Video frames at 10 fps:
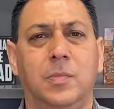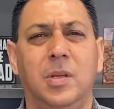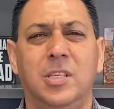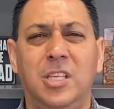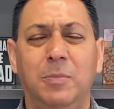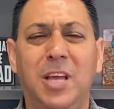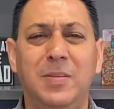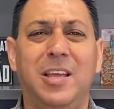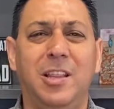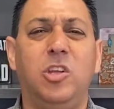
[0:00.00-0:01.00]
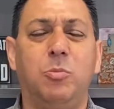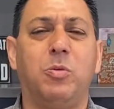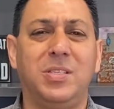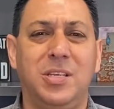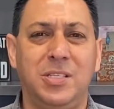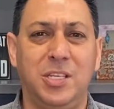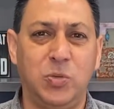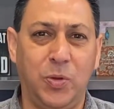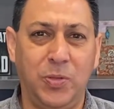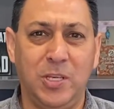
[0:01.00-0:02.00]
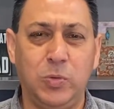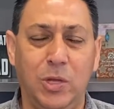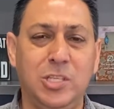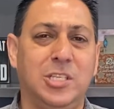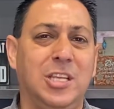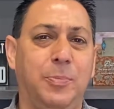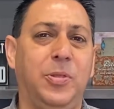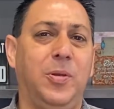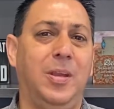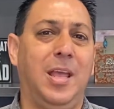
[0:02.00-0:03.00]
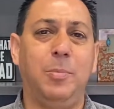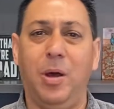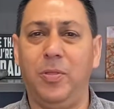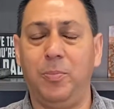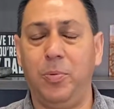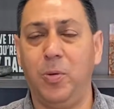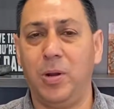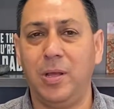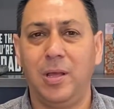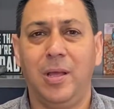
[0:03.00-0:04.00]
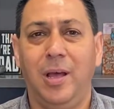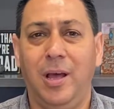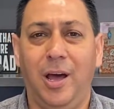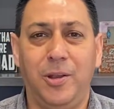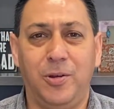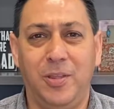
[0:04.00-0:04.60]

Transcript: Sometimes I get a little more resistance with this one just because I put their name on the board under the